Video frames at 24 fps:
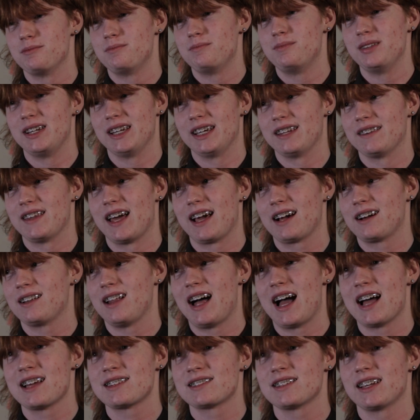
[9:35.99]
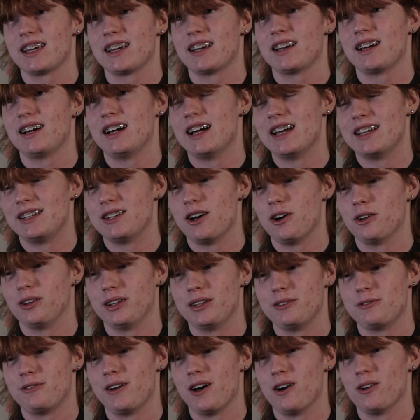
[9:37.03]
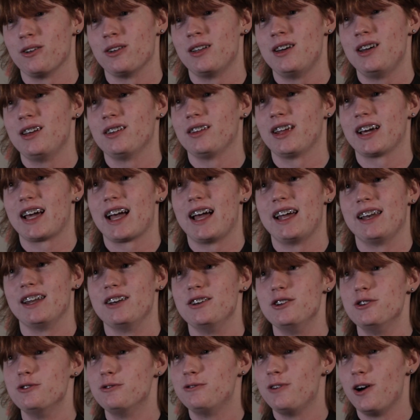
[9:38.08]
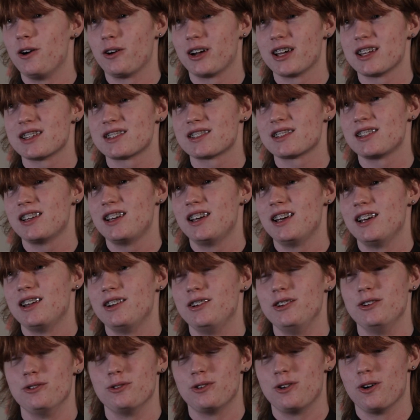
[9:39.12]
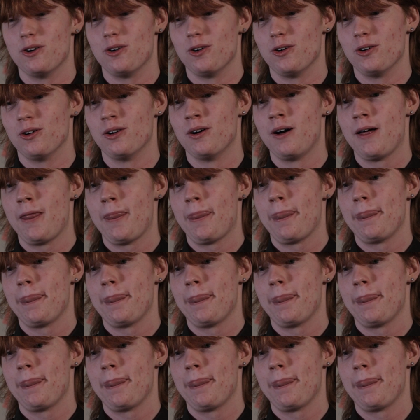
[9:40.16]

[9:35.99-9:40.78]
being in that class. Like it totally felt like I had a new focus, new goal.